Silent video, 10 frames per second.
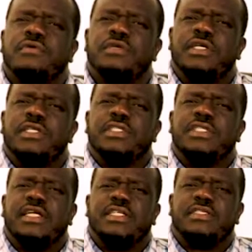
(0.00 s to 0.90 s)
is it
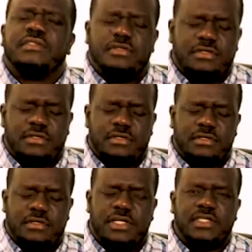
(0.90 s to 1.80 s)
that
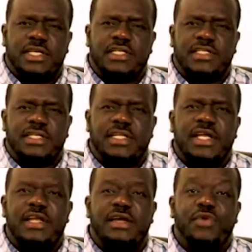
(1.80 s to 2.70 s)
there's, a, there's an
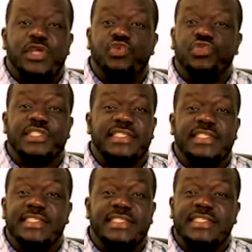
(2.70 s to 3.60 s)
area where you
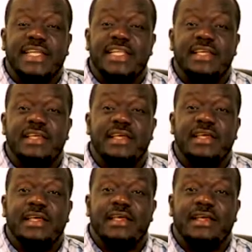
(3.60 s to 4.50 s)
sincerely
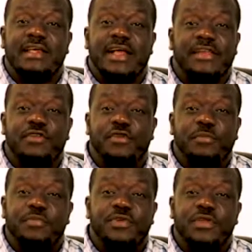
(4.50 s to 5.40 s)
cannot
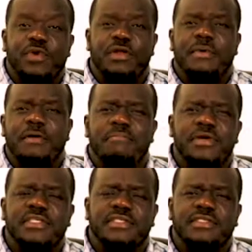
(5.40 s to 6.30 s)
operate? What about
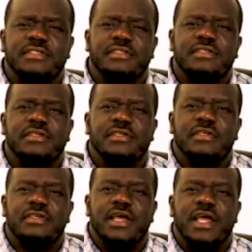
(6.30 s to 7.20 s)
mercy?
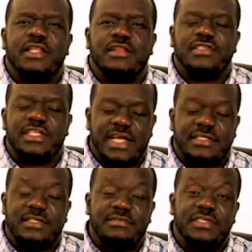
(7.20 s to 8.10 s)
And the Lord said,
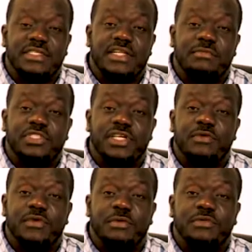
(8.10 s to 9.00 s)
That's the reason I'm
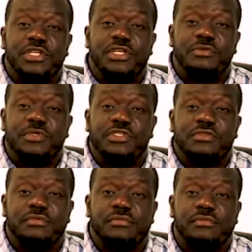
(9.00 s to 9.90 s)
sharing what I'm sharing with you.